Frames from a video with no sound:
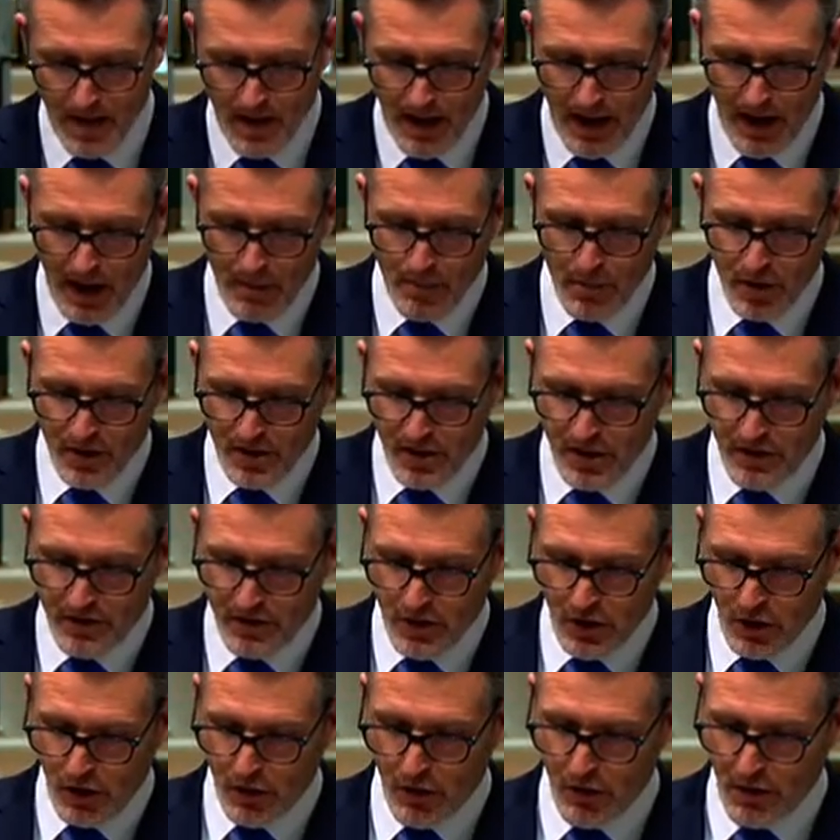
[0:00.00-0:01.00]
Our positive
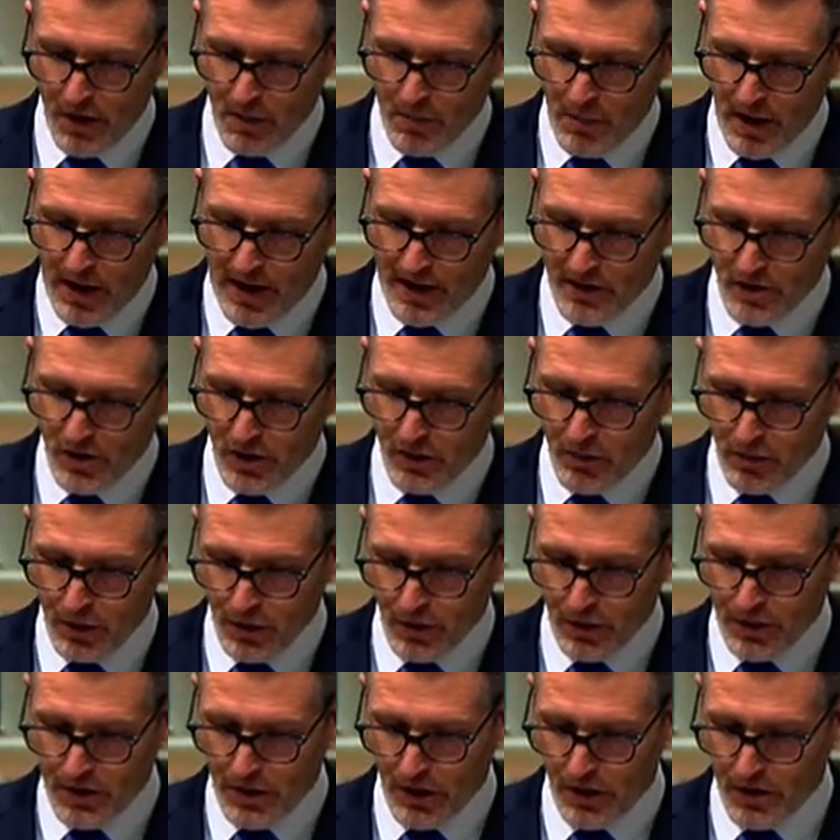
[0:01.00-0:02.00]
security partnership will
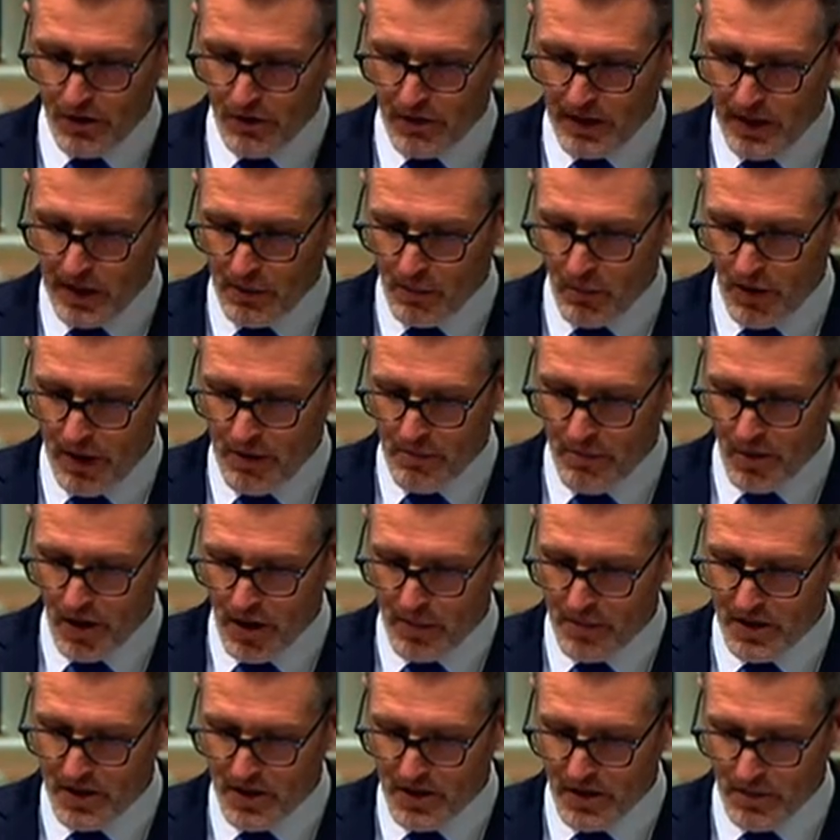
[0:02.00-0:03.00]
also develop when
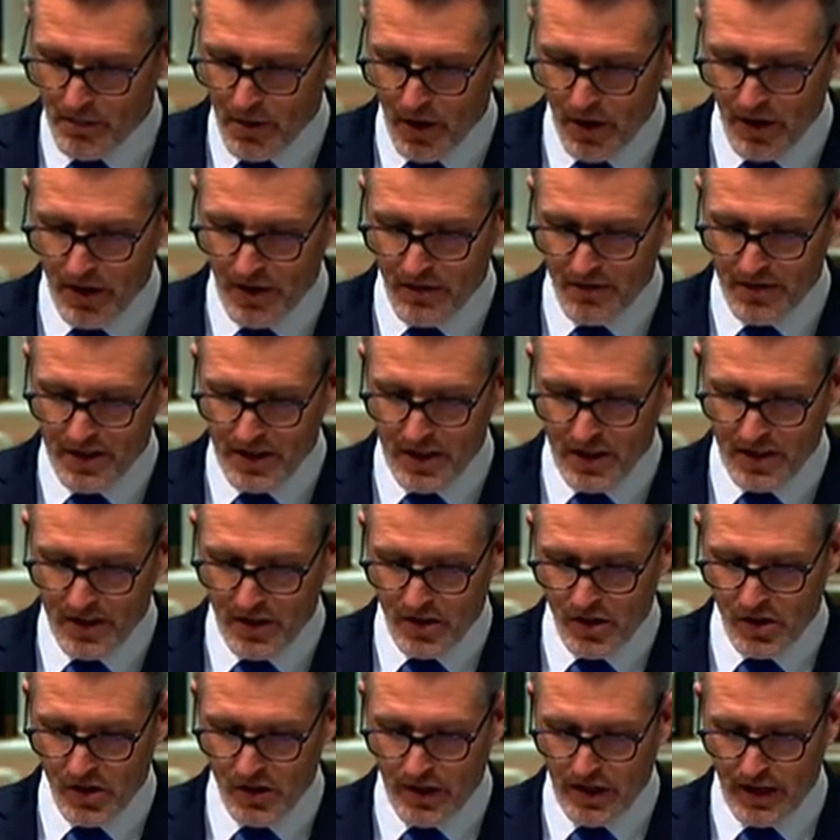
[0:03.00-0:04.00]
Prime Minister Modi visits
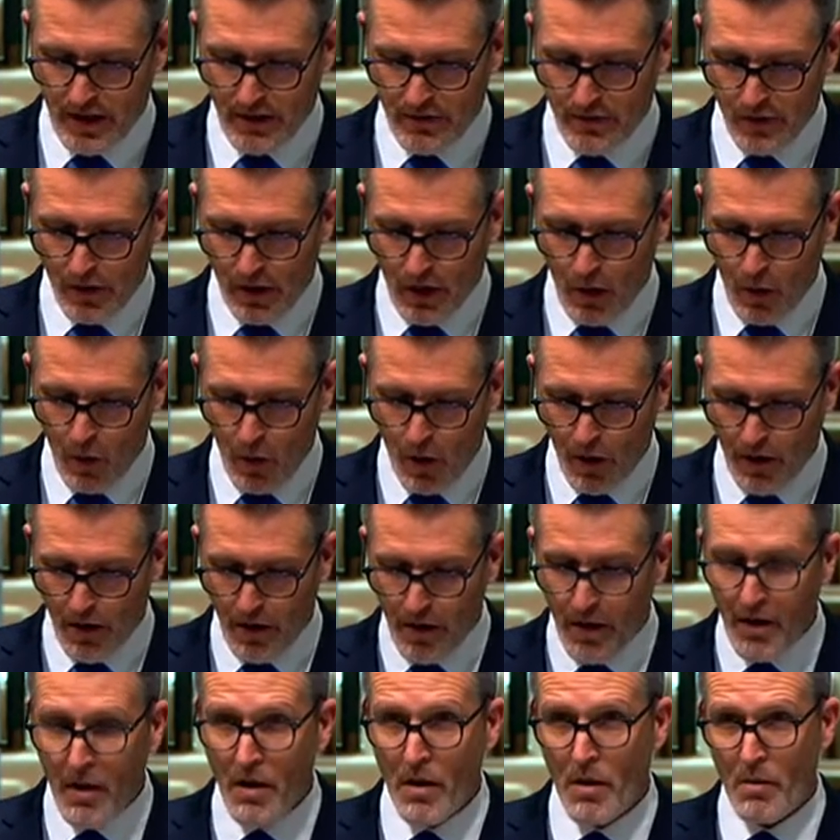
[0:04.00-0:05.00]
Australia for the Quad
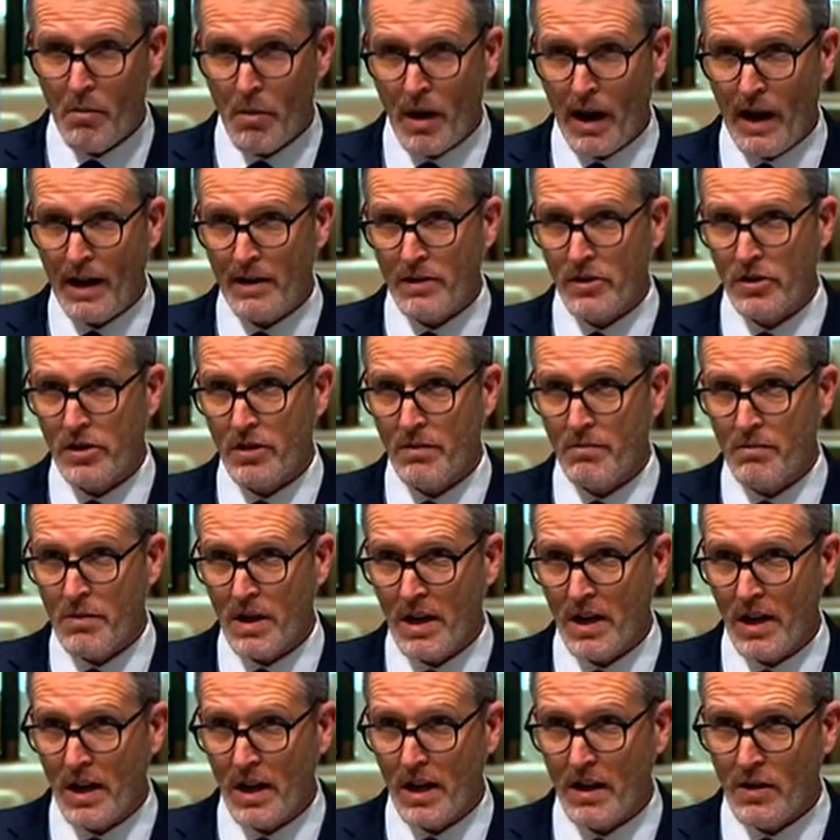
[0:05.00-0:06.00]
partnership
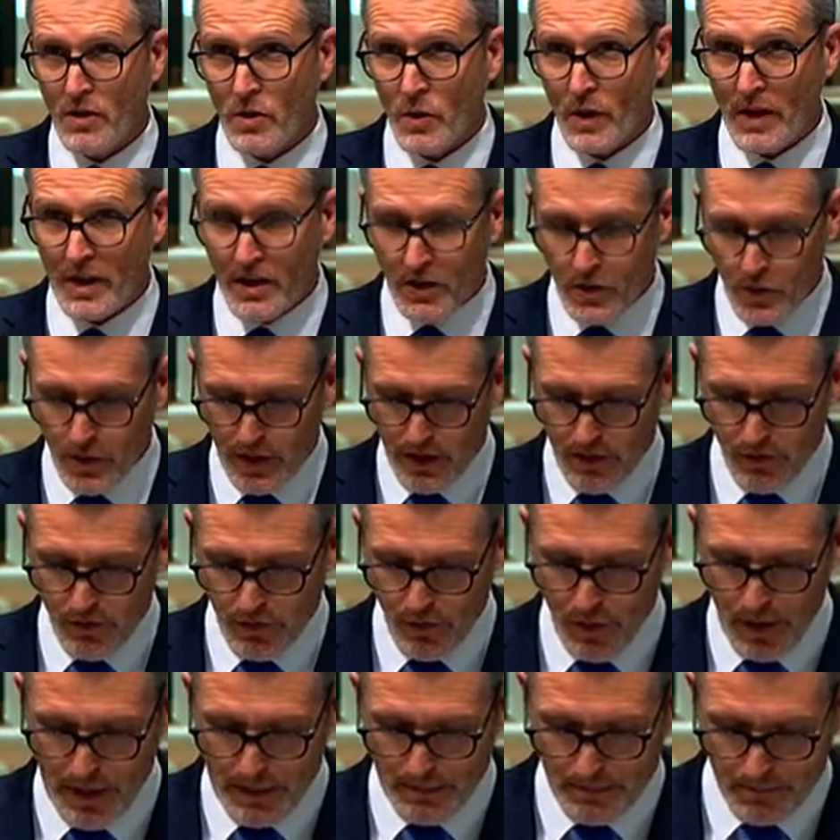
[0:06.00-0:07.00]
meeting in
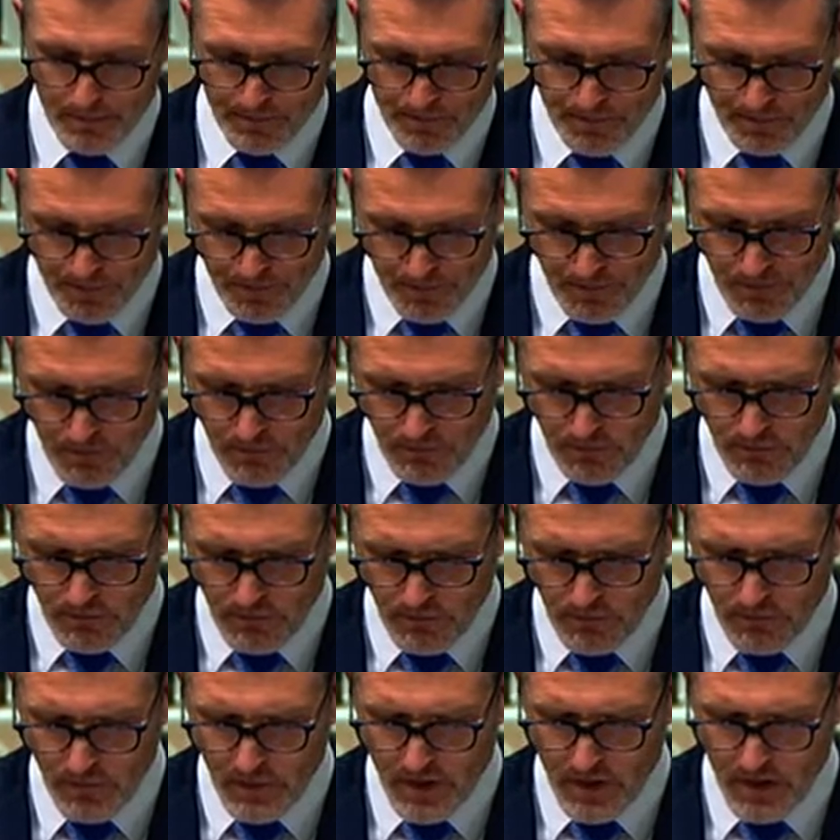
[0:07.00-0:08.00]
2023.
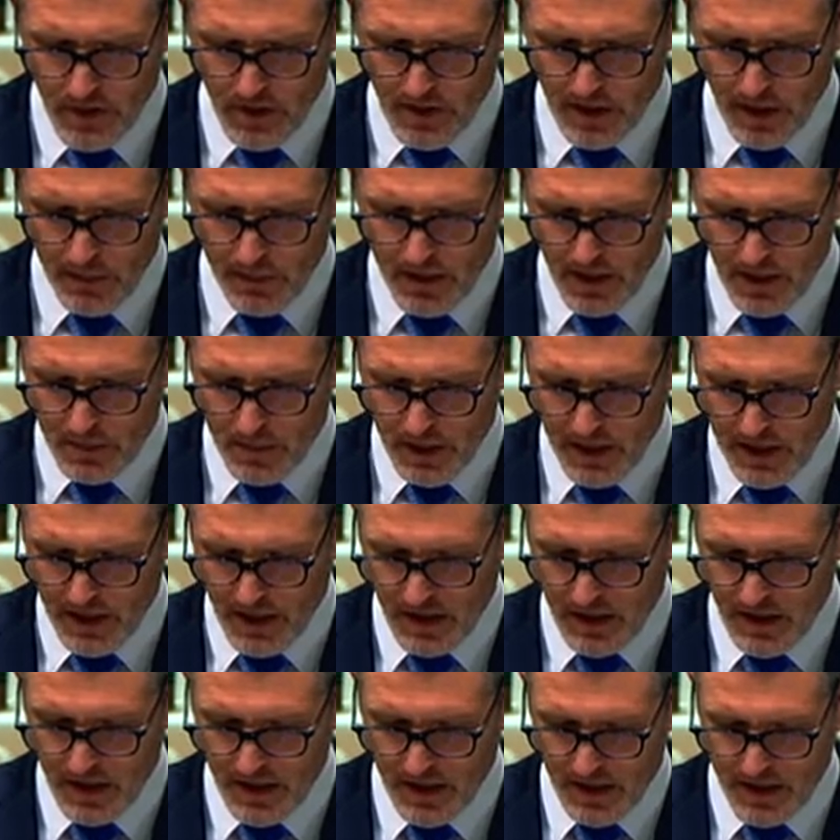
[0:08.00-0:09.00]
Deputy Speaker,
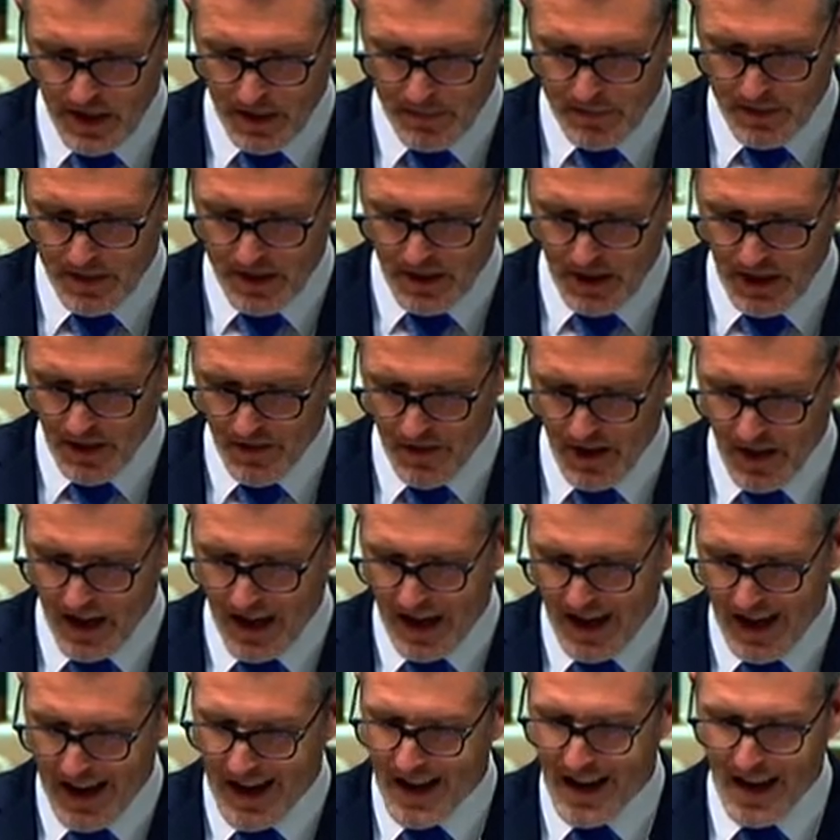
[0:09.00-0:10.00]
steps like the
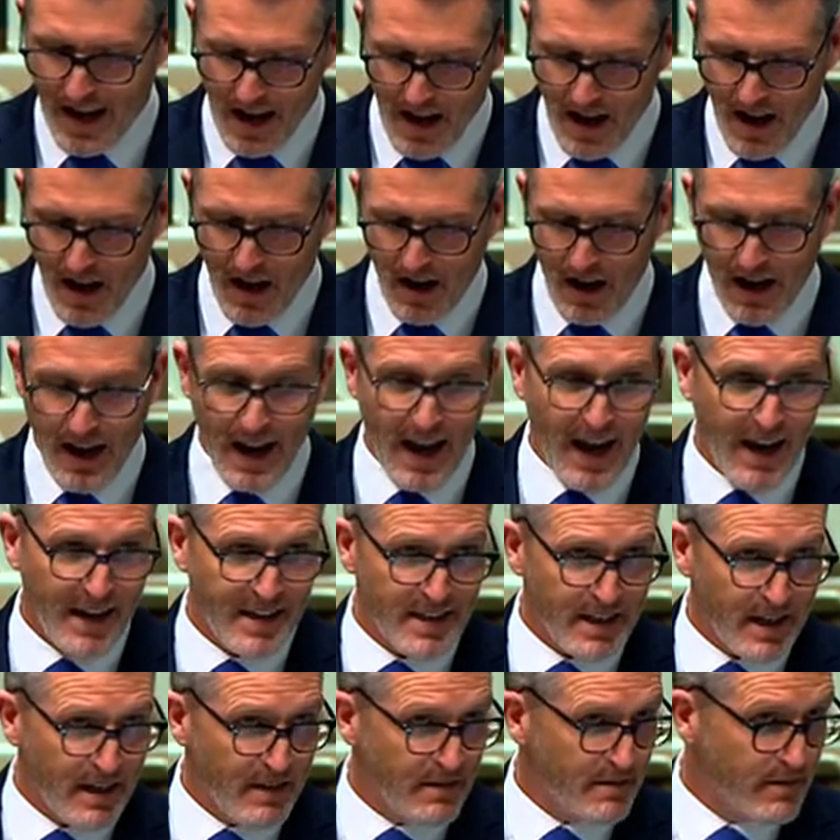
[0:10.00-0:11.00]

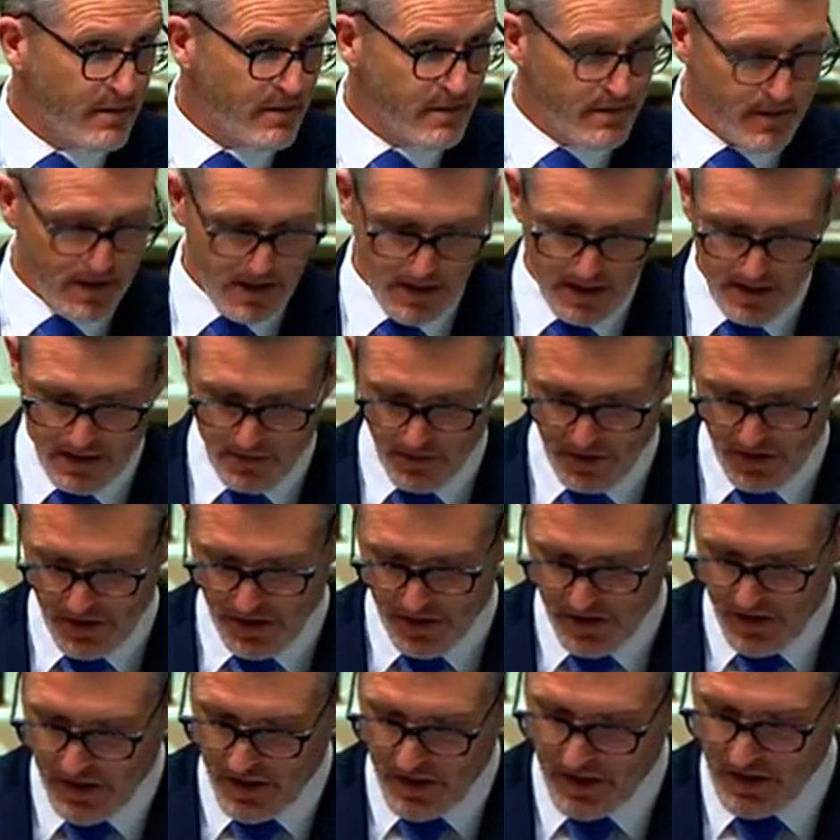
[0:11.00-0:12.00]
AIECTA, which
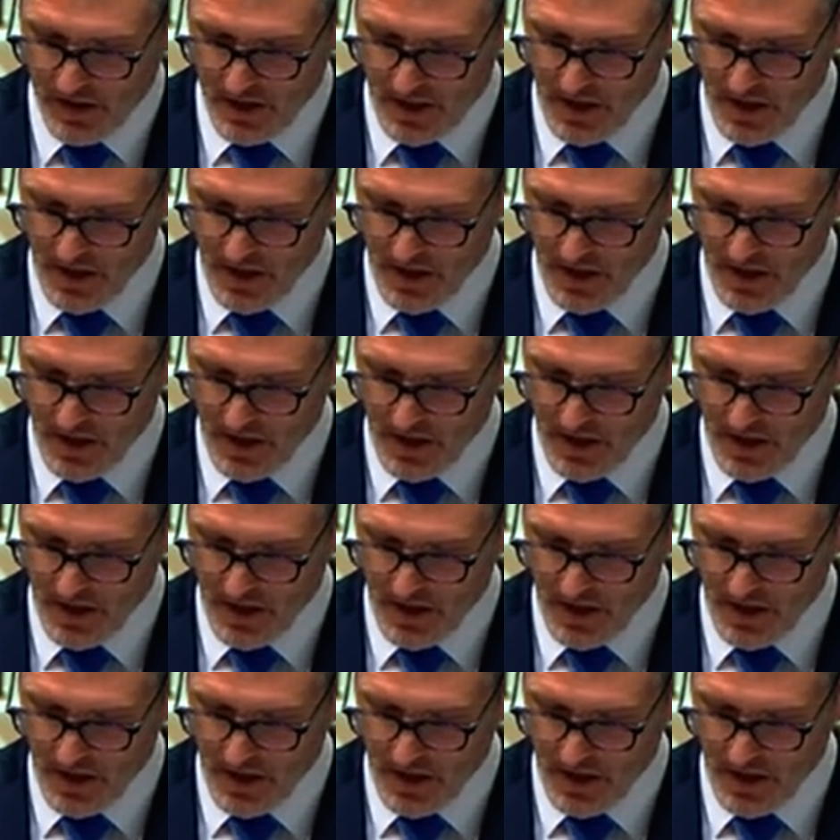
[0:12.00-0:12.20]
is the